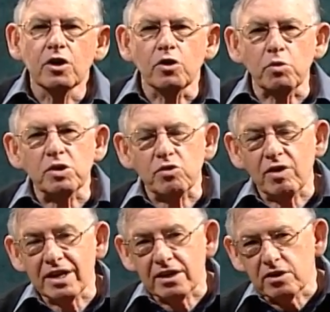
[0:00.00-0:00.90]
who were
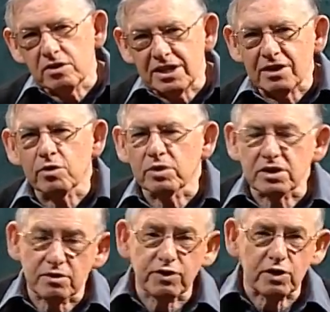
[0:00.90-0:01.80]
trying to deal with
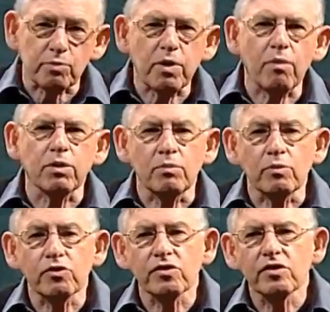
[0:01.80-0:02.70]
difficult
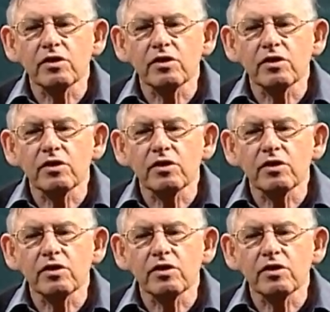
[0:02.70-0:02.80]
problems.